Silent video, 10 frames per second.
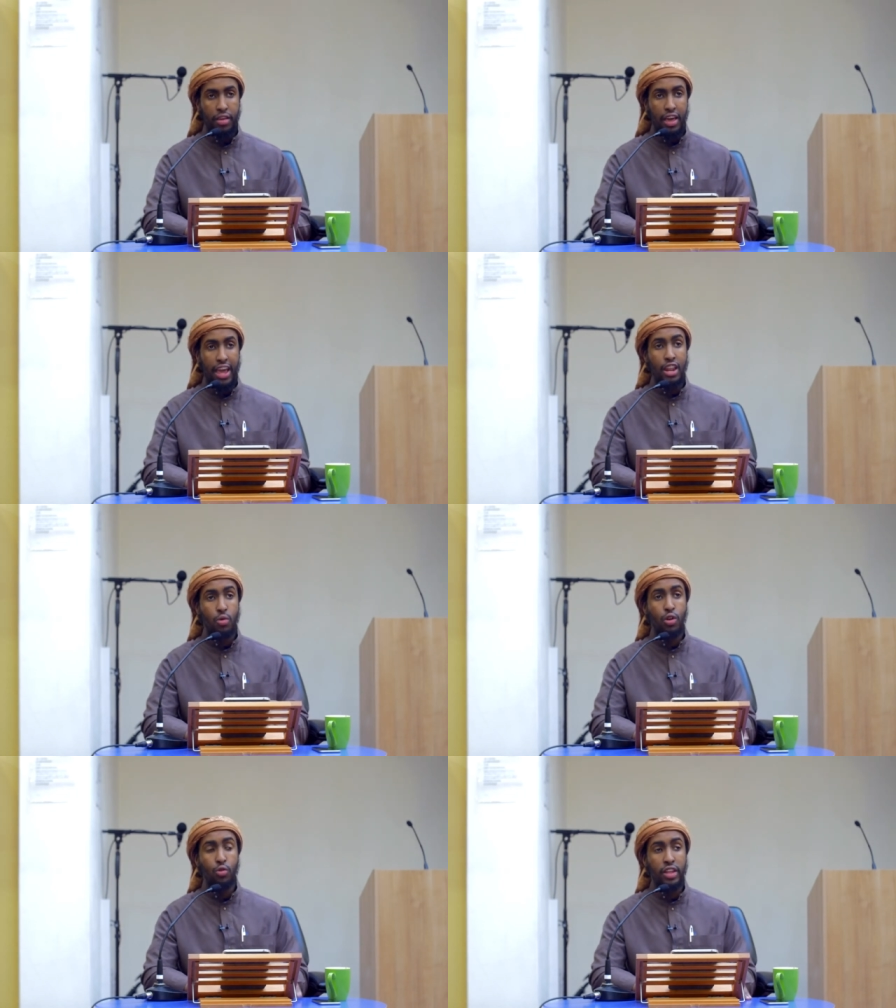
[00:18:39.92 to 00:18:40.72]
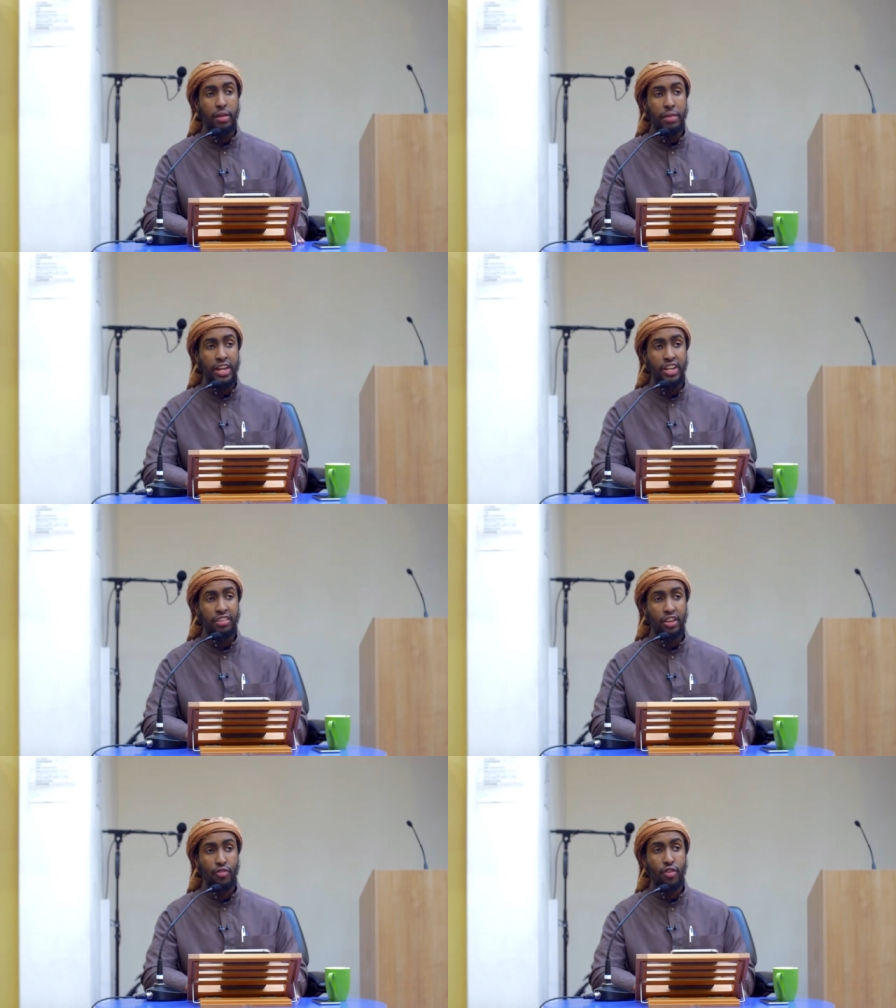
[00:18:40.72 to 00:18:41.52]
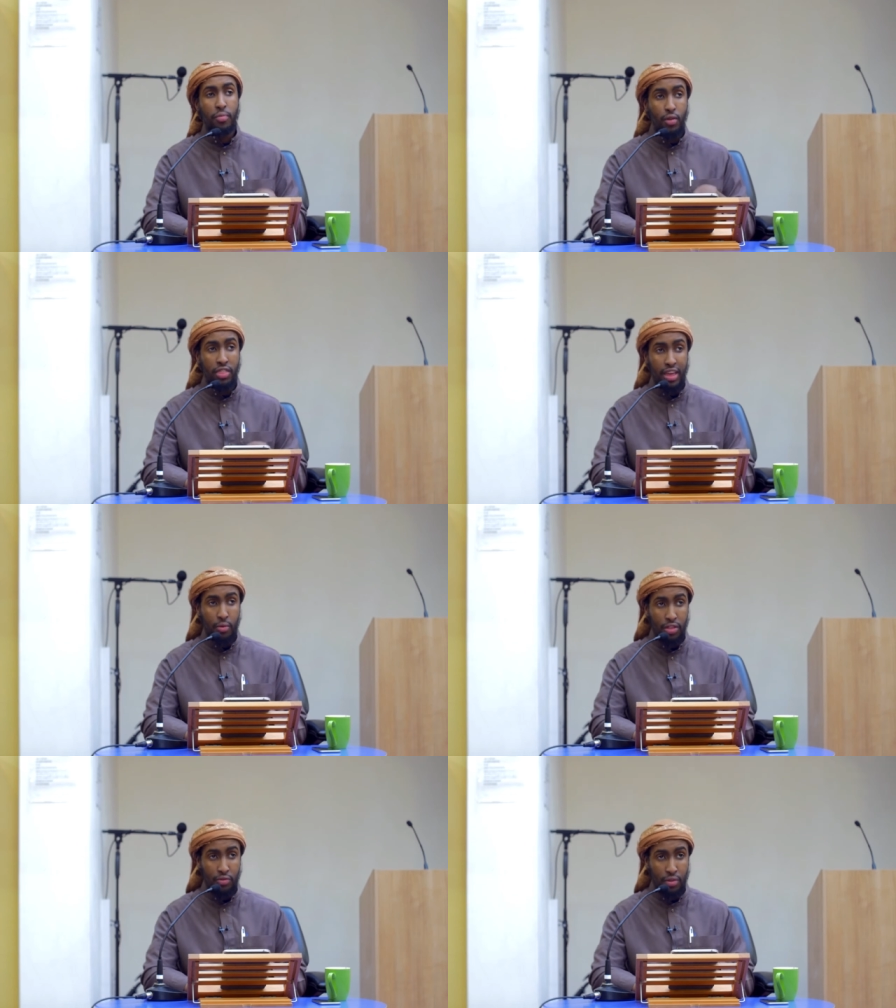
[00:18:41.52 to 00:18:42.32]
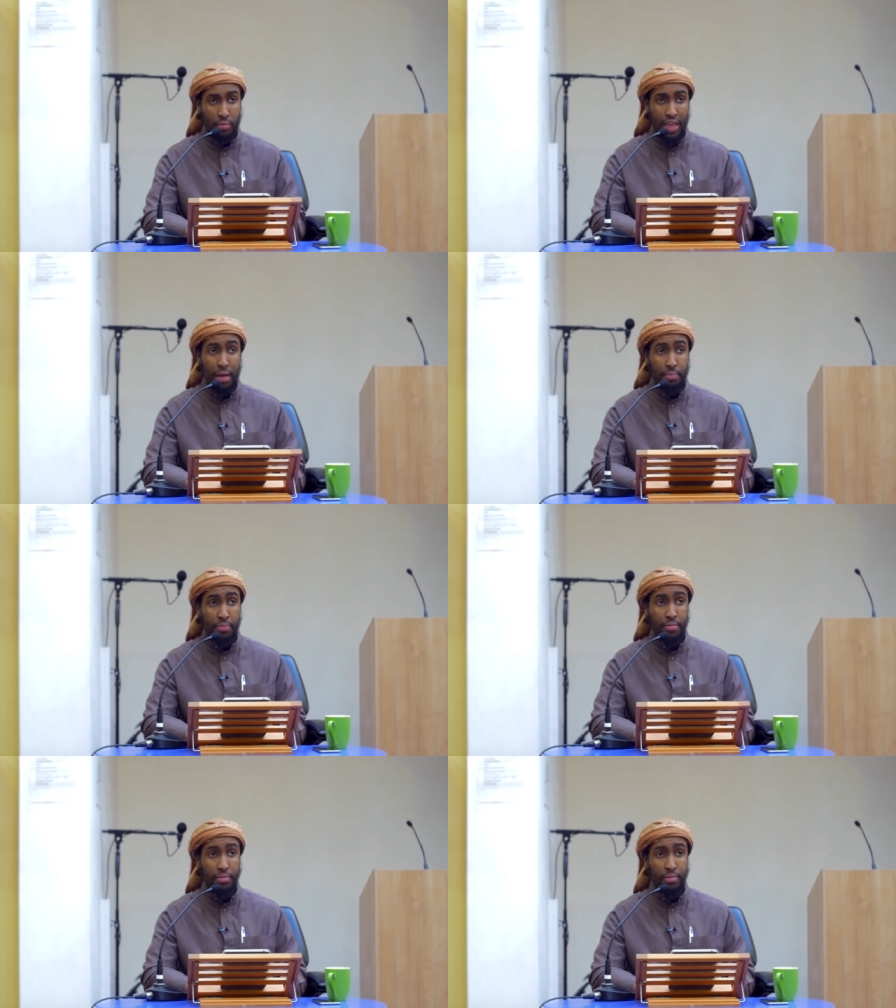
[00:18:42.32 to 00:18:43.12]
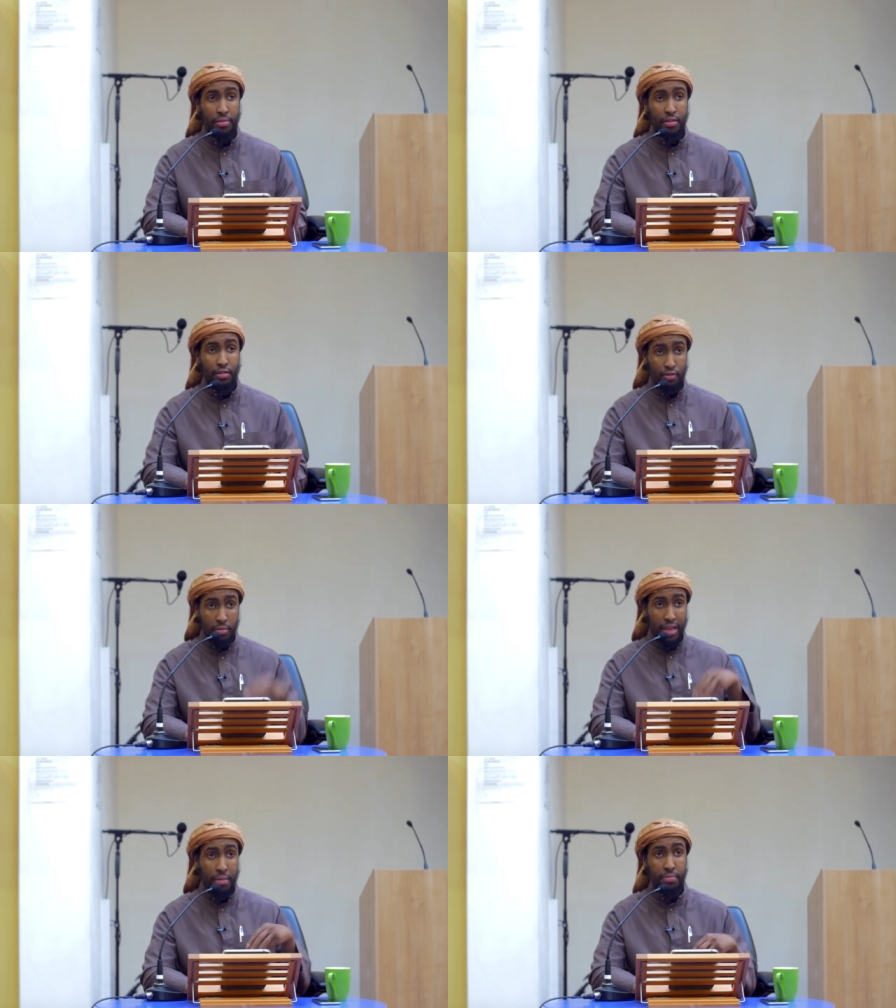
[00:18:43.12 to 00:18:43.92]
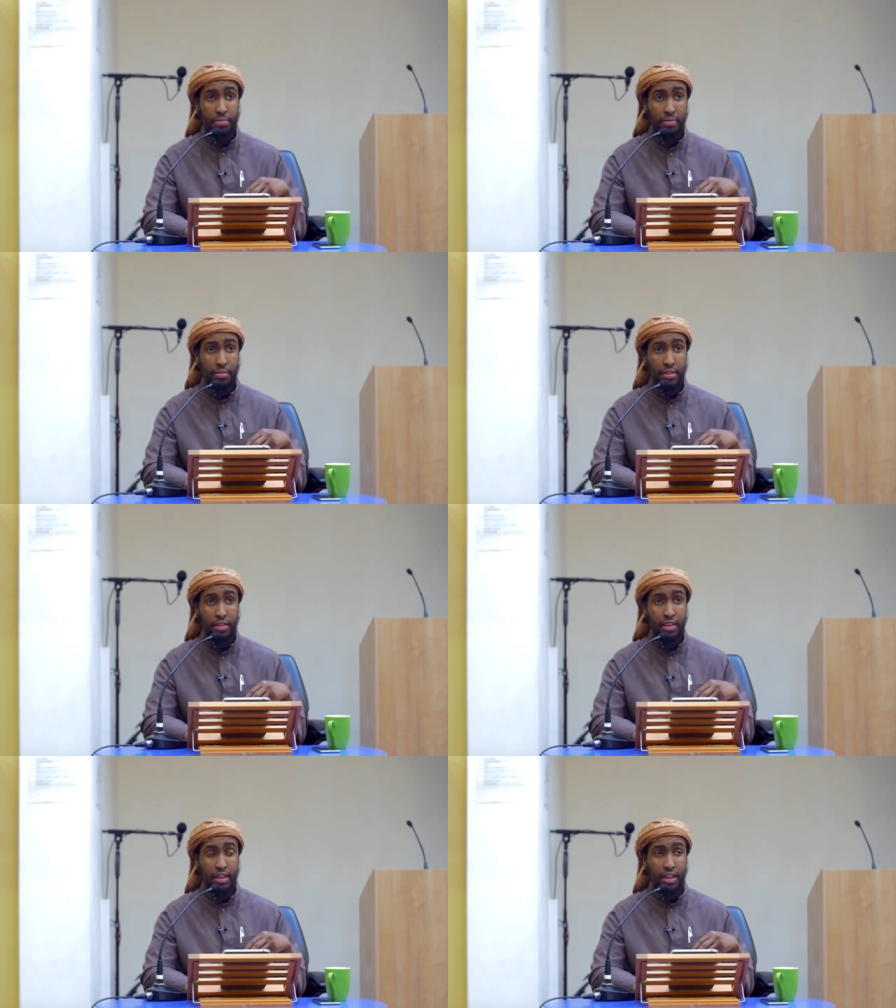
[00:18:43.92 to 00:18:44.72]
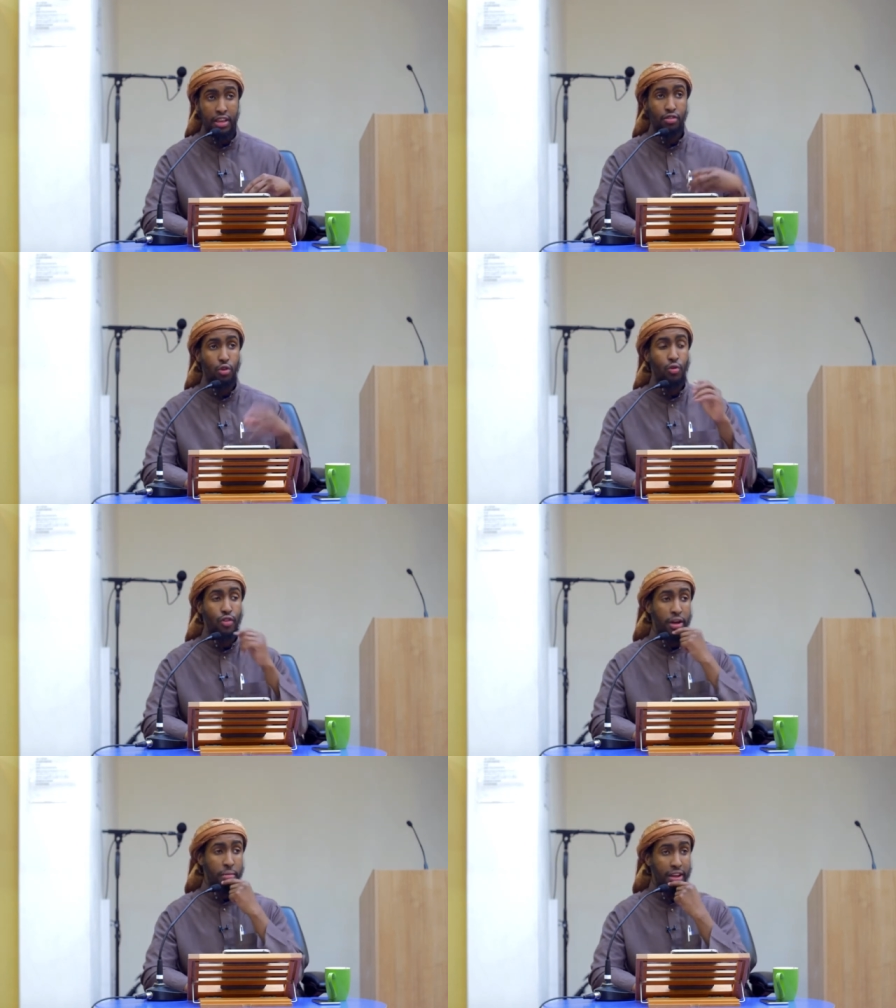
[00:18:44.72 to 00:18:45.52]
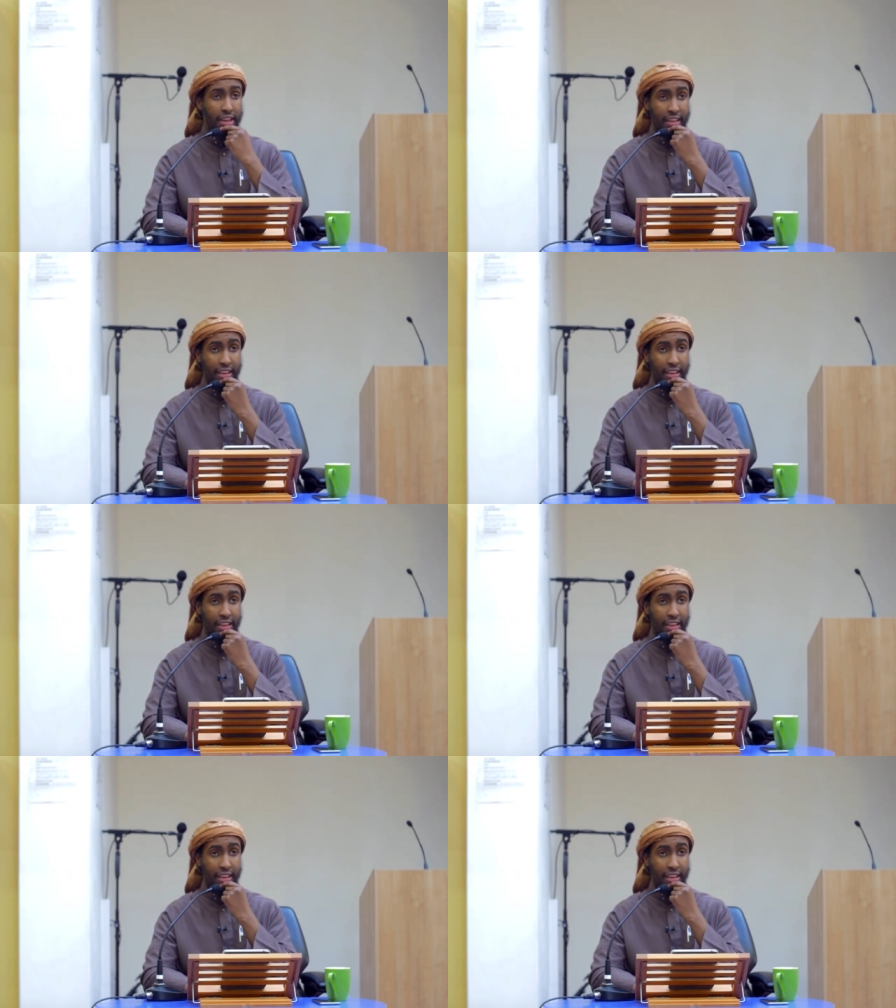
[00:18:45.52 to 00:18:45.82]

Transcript: anyone who done major sin from, from them, from them, is not kufr akbar.